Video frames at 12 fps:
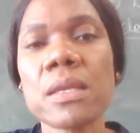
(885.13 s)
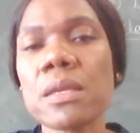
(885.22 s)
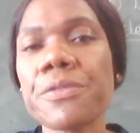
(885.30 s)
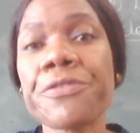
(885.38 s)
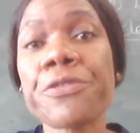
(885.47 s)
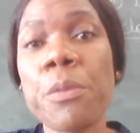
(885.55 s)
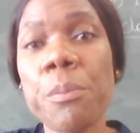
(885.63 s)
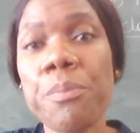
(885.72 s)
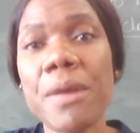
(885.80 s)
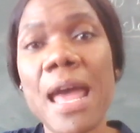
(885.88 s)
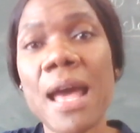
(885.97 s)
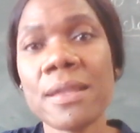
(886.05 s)
from
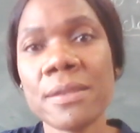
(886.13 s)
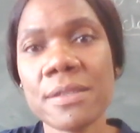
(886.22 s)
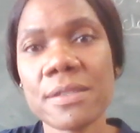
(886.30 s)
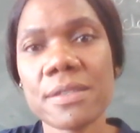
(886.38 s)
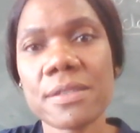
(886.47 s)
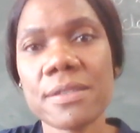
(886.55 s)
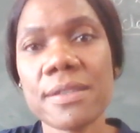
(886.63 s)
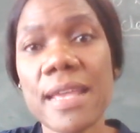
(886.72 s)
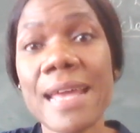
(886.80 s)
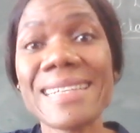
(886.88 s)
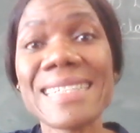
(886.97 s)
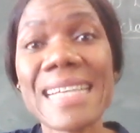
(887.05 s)
plants. They
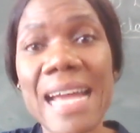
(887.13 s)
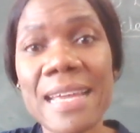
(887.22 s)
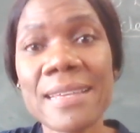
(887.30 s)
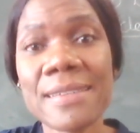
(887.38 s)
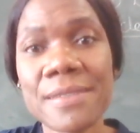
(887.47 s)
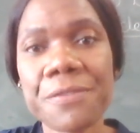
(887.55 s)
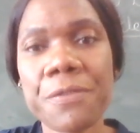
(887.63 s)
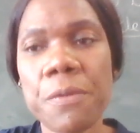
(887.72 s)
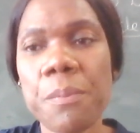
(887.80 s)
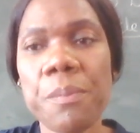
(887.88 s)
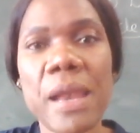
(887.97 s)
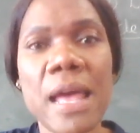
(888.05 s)
are dyes from
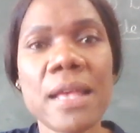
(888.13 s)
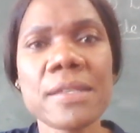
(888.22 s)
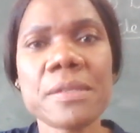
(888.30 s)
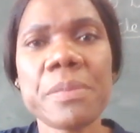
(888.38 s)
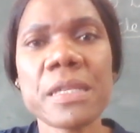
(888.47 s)
plants.